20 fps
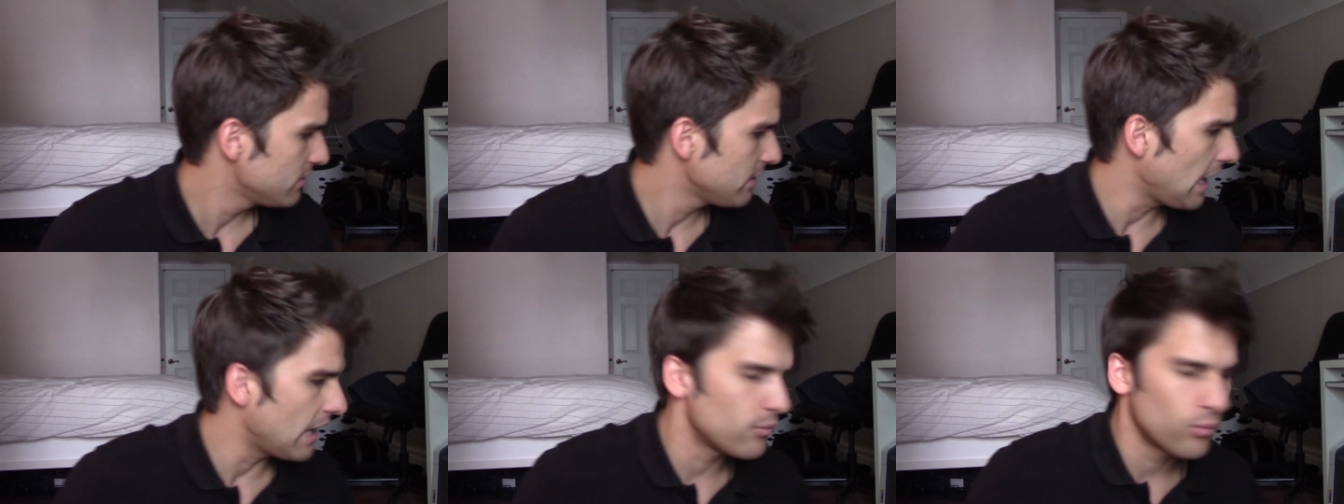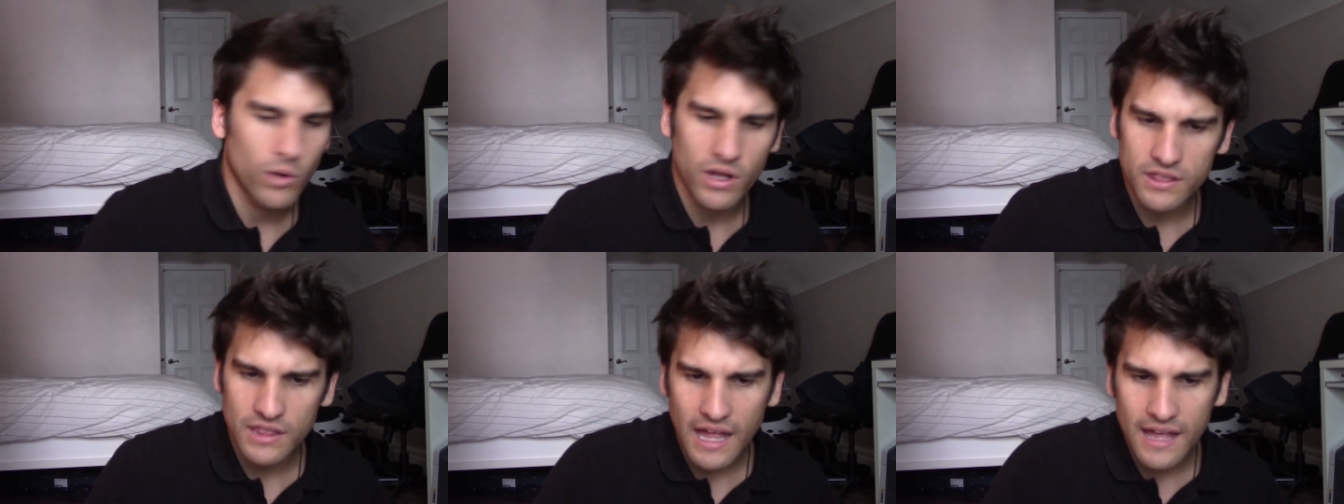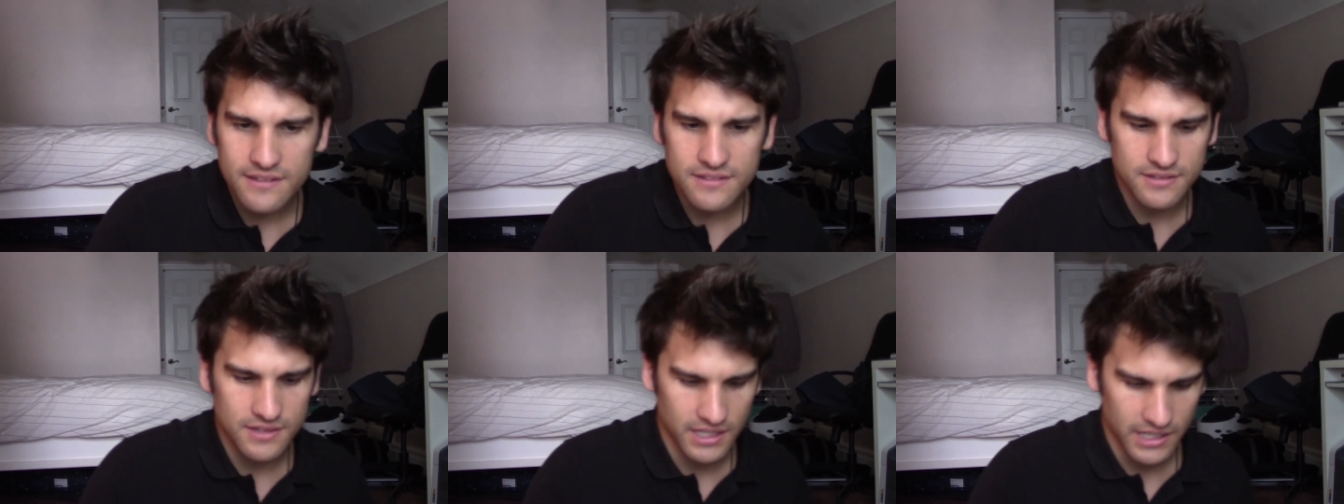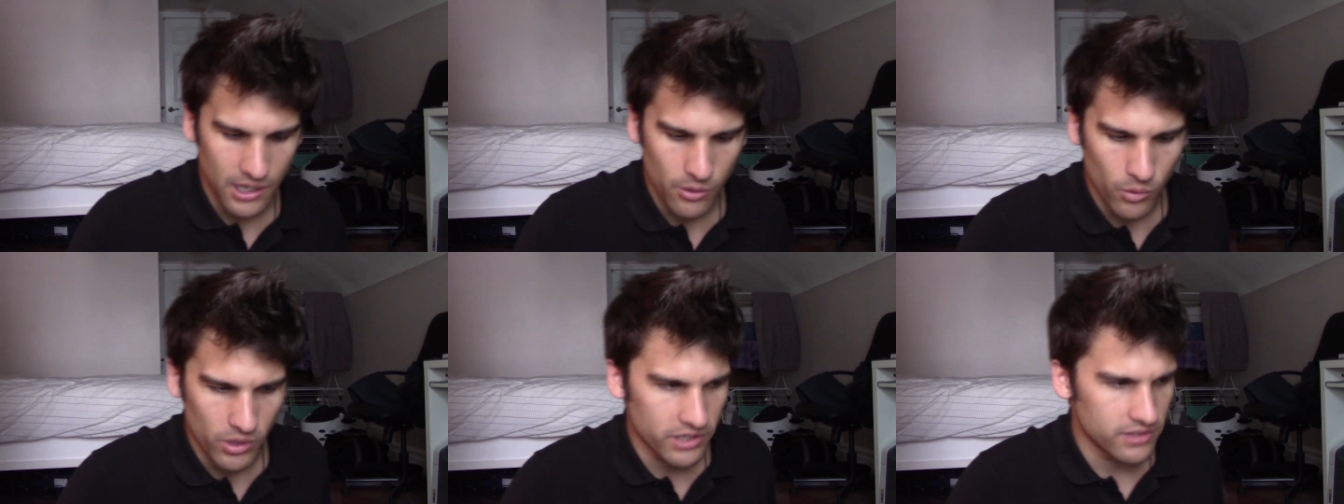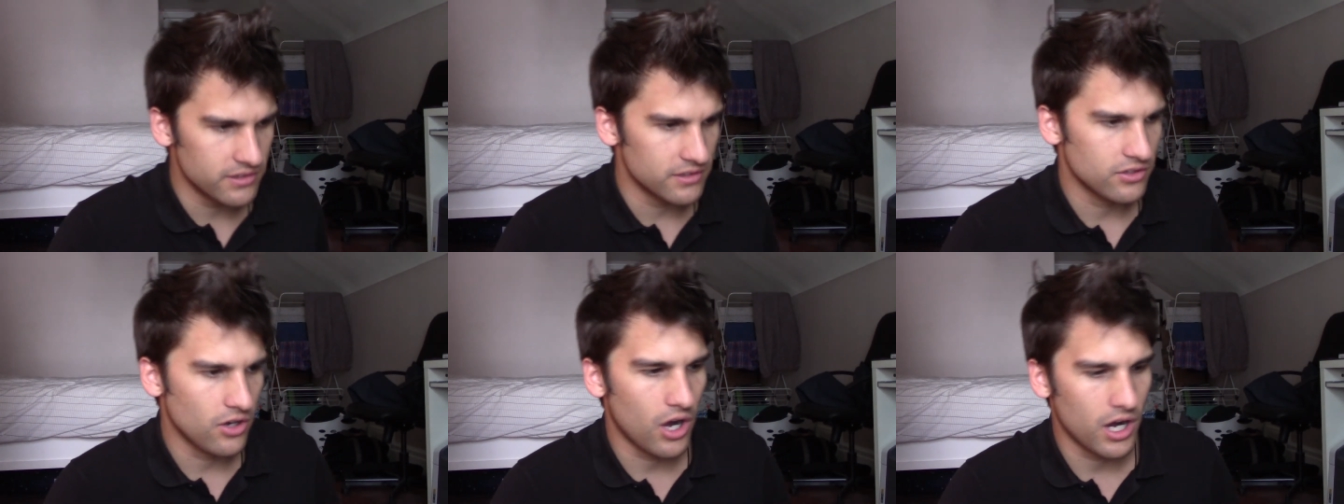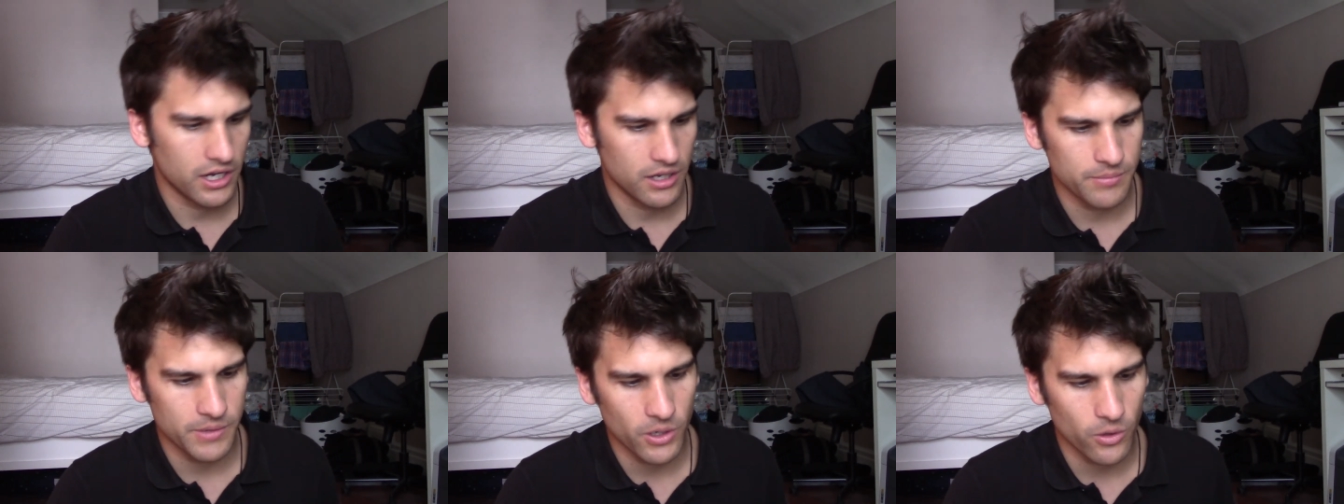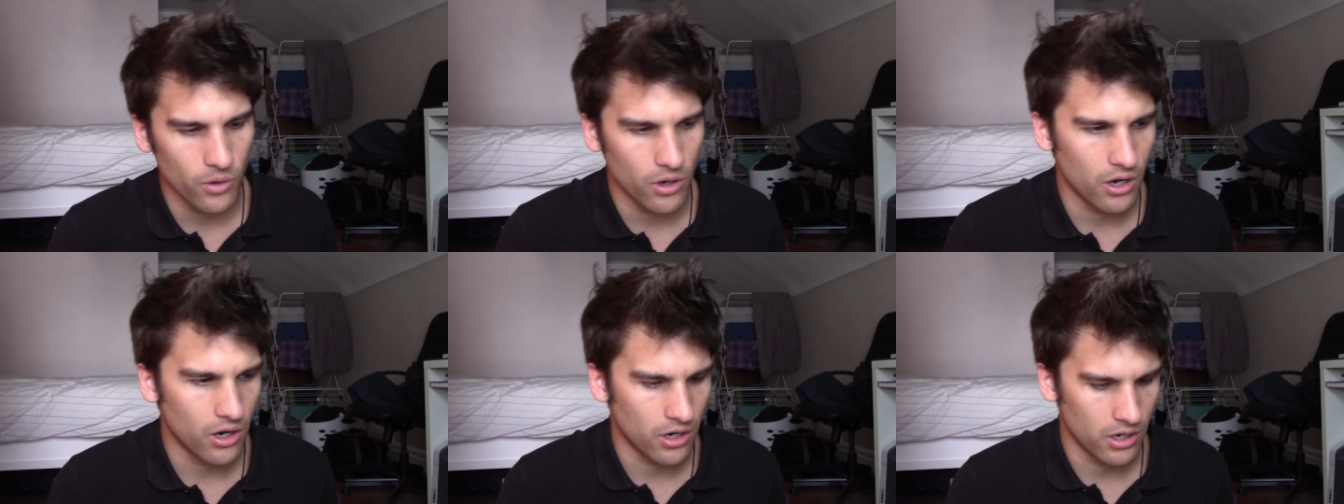And one last thing I wanted to talk
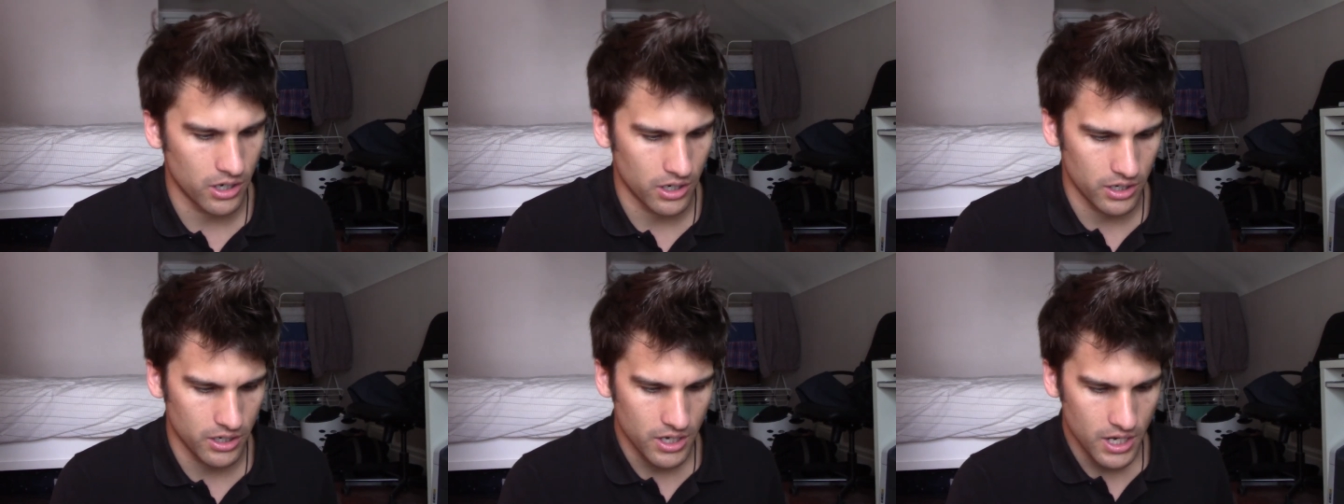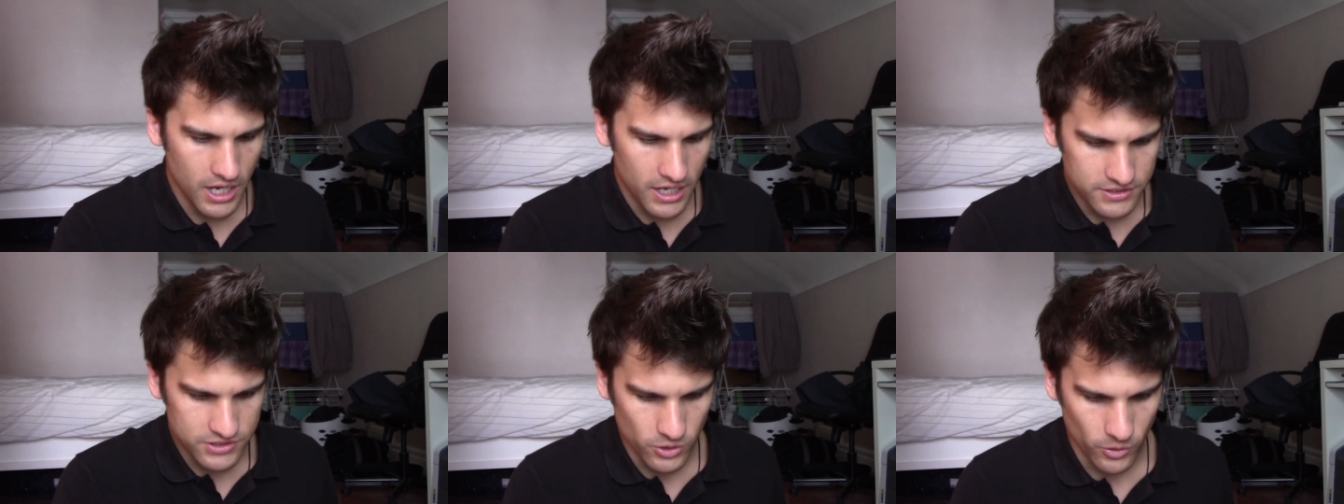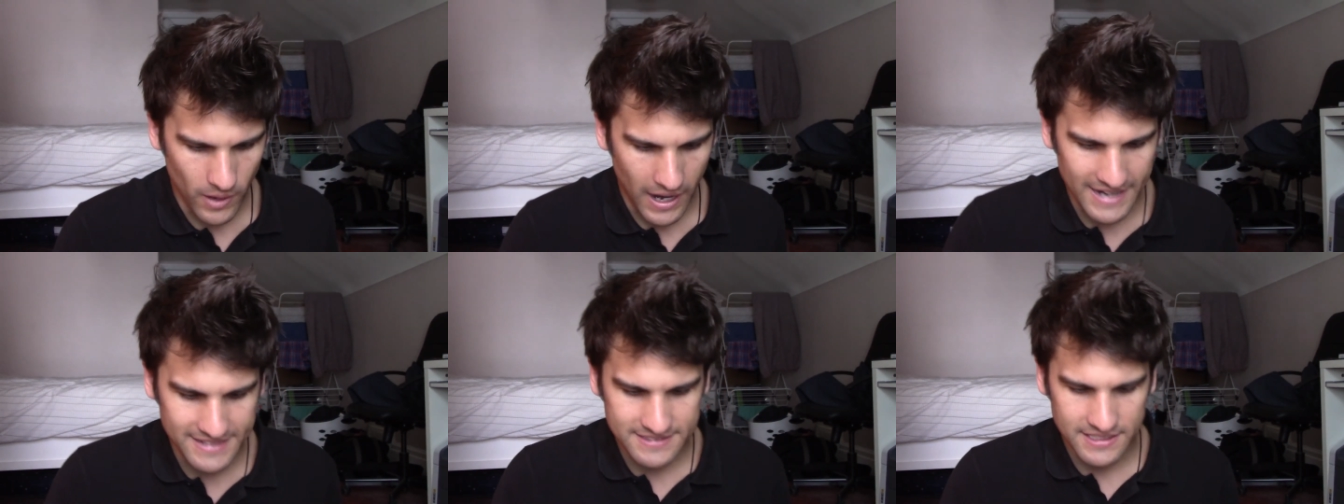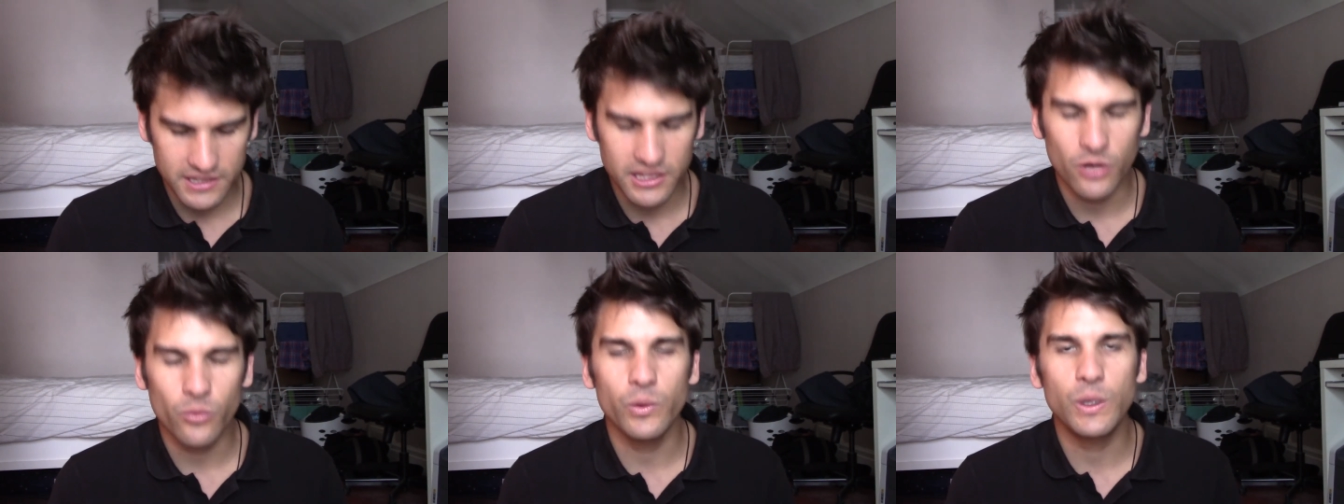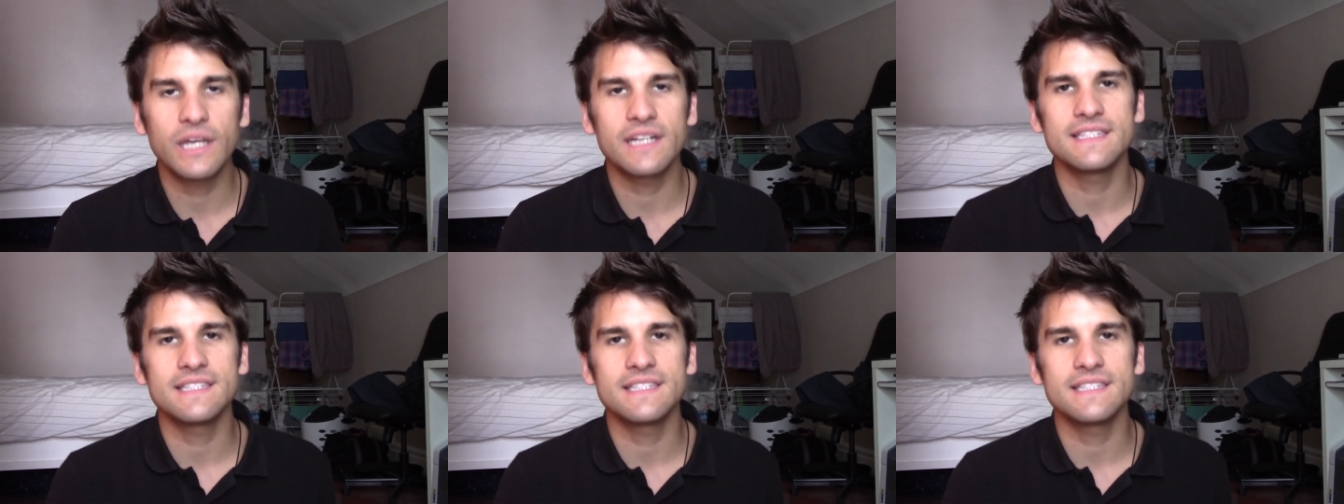about so I said that we can